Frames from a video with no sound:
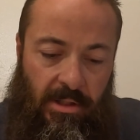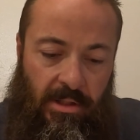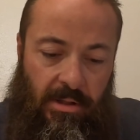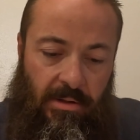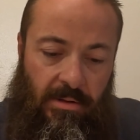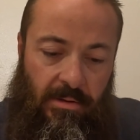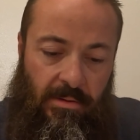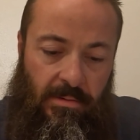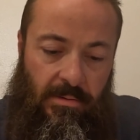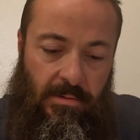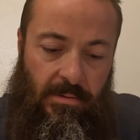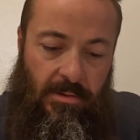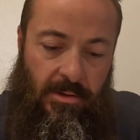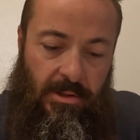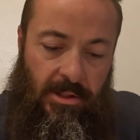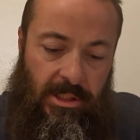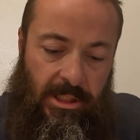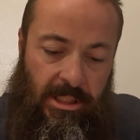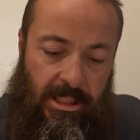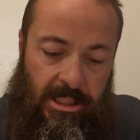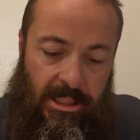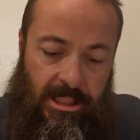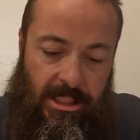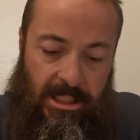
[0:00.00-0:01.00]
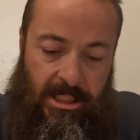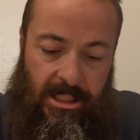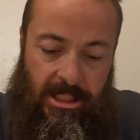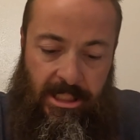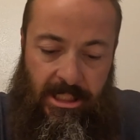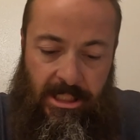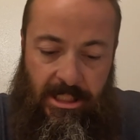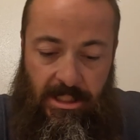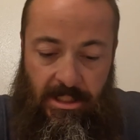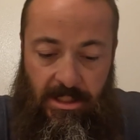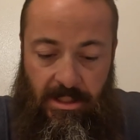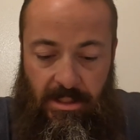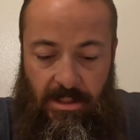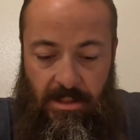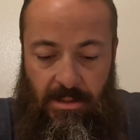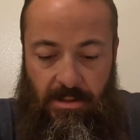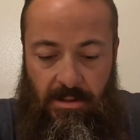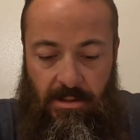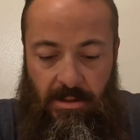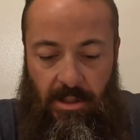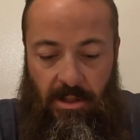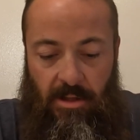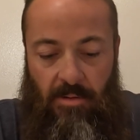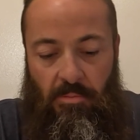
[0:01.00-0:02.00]
to,
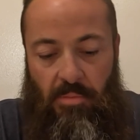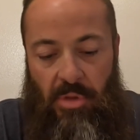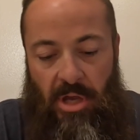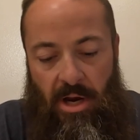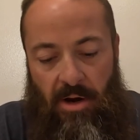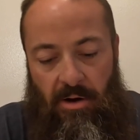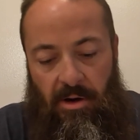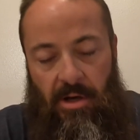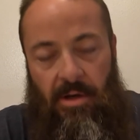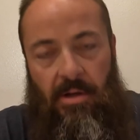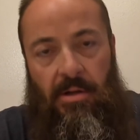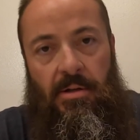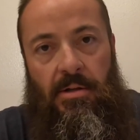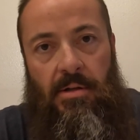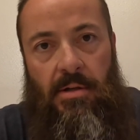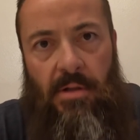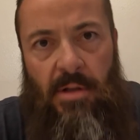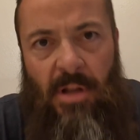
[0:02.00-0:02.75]
not the bearing.